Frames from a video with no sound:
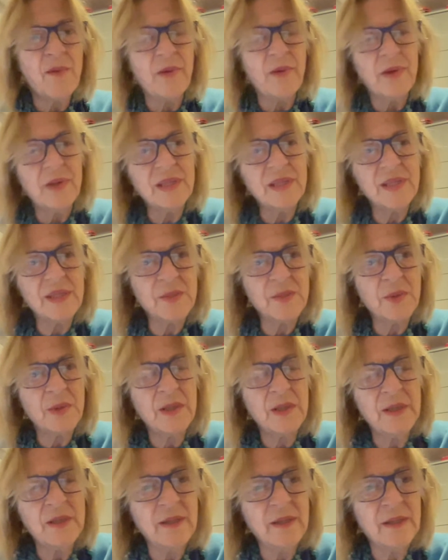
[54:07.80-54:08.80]
about. This is
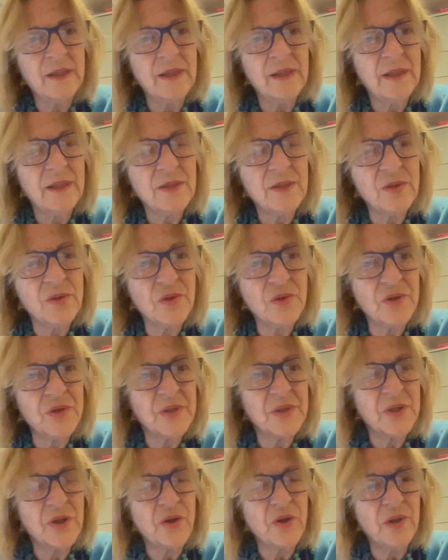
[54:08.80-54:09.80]
one of the social
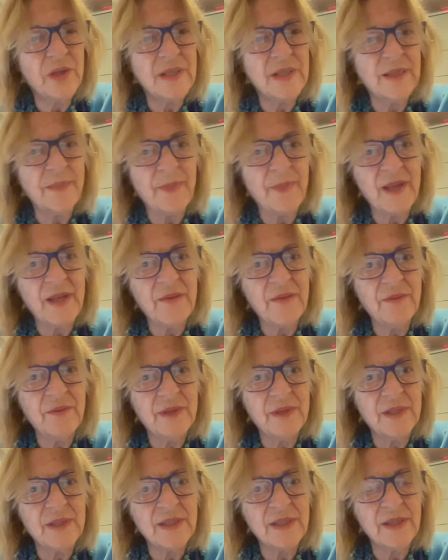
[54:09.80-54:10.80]
security
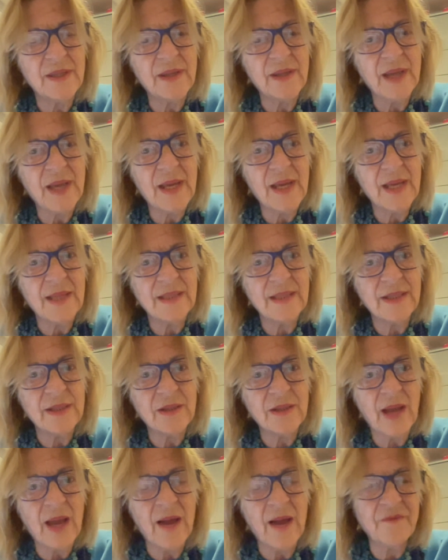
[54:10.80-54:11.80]
benefits that,
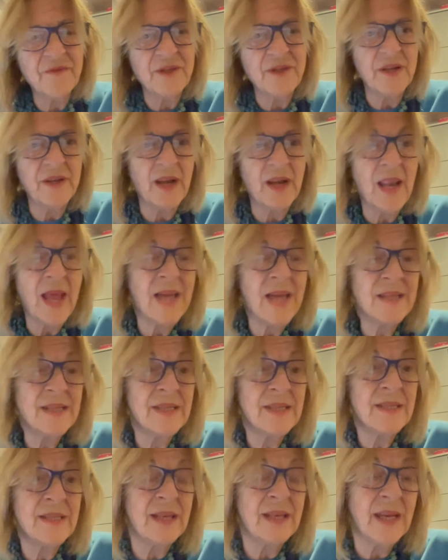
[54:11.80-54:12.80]
after the
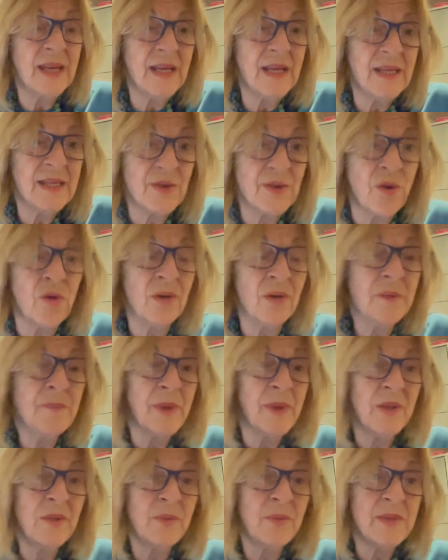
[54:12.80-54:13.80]
last Scotland
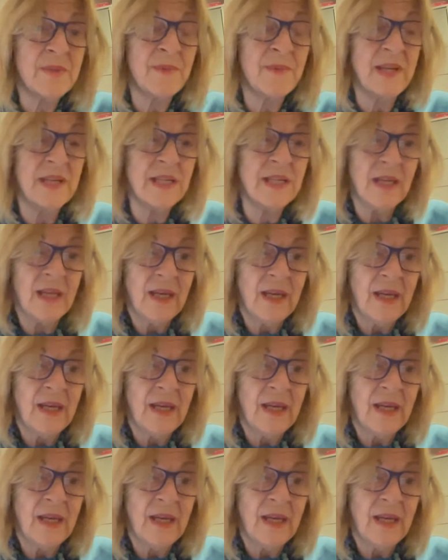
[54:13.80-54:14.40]
bill was made,